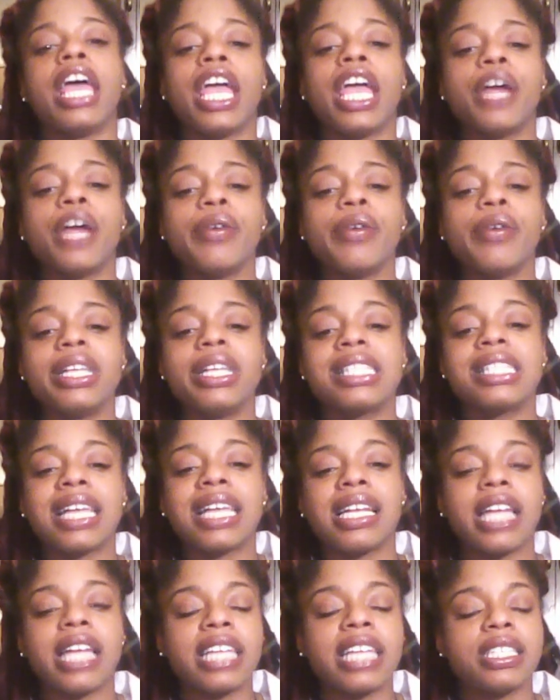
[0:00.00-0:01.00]
Aries,
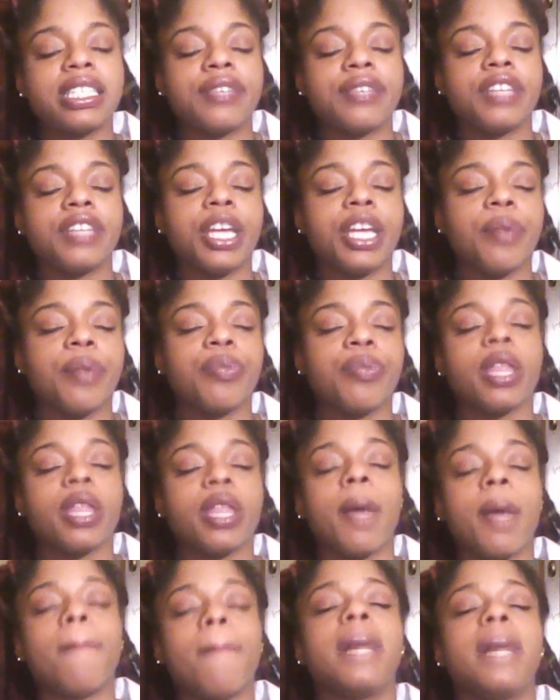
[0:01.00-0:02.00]
collectively,
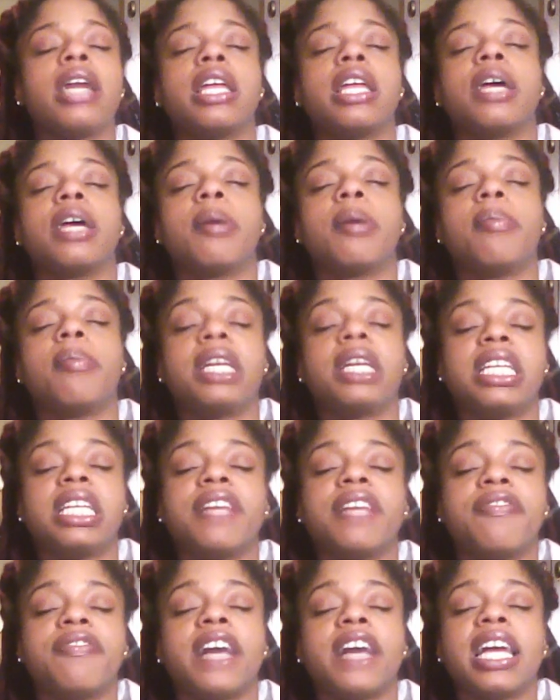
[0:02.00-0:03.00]
money, money
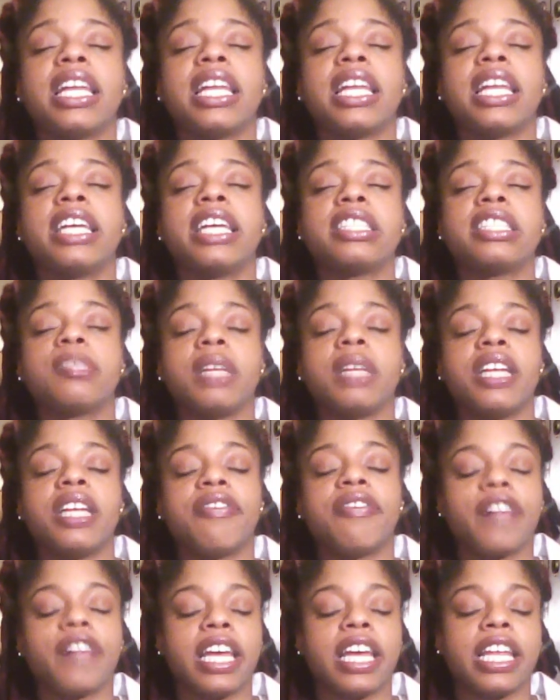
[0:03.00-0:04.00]
and finance, money
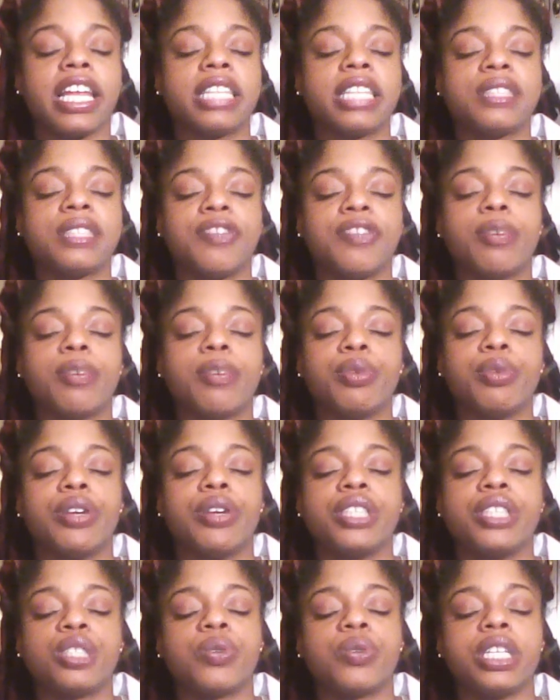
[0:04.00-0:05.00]
and finance,
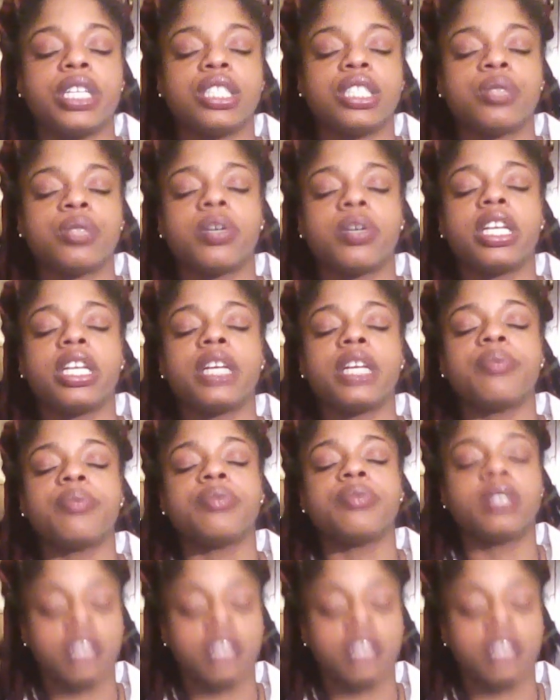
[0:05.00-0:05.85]
February twenty twenty.